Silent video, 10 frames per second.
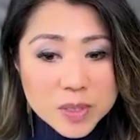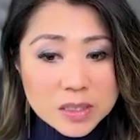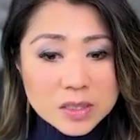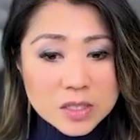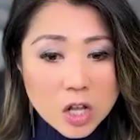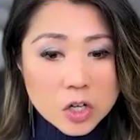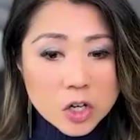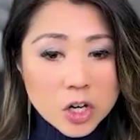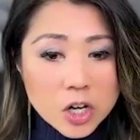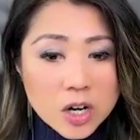
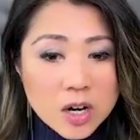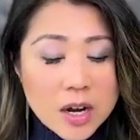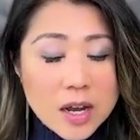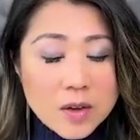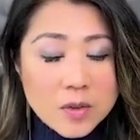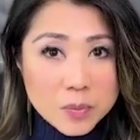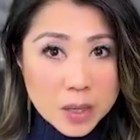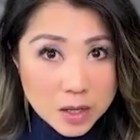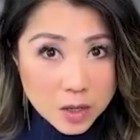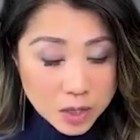billion
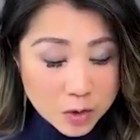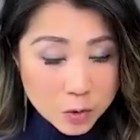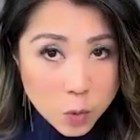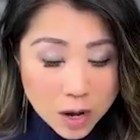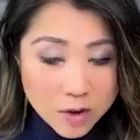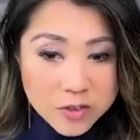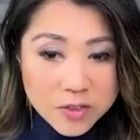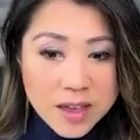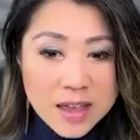in wealth.